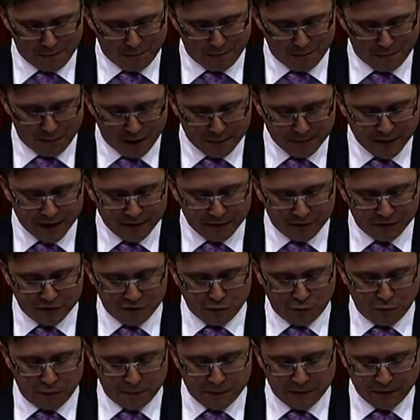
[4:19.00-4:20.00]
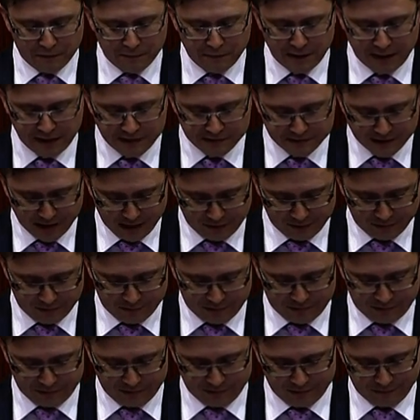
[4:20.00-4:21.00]
My mother is a woman of many
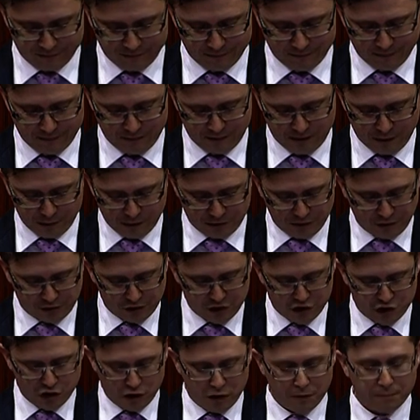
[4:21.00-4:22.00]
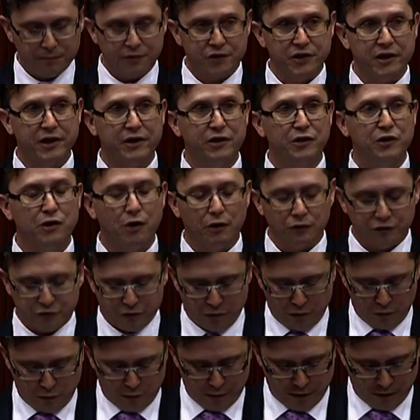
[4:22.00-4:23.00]
talents. There was not a job she could not
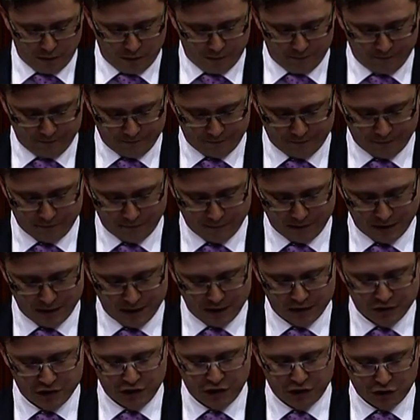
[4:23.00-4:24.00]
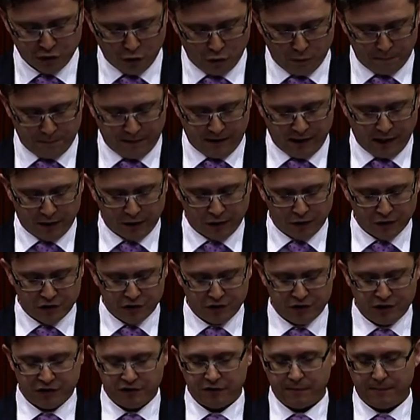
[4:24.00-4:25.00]
do well. She taught piano
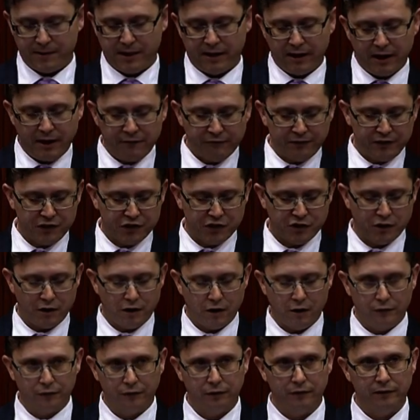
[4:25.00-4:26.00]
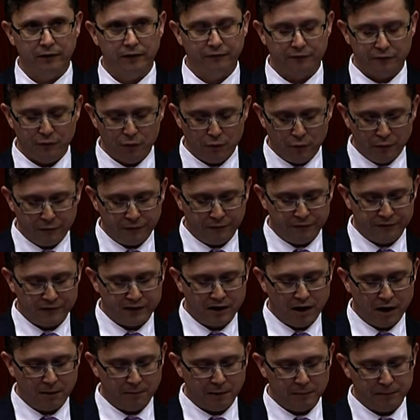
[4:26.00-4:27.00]
to just about every child who lived north of
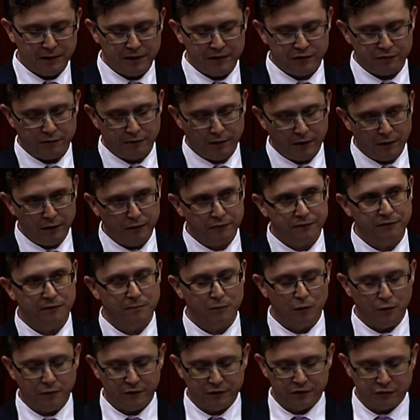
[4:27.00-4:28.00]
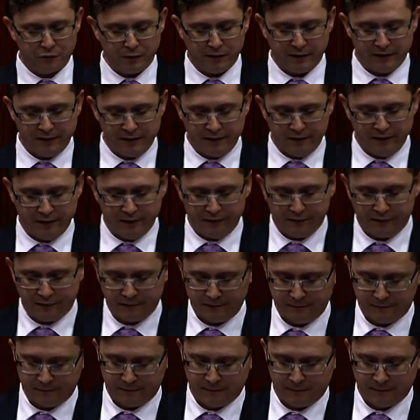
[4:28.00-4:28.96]
Scarborough Beach Road for more than 20 years.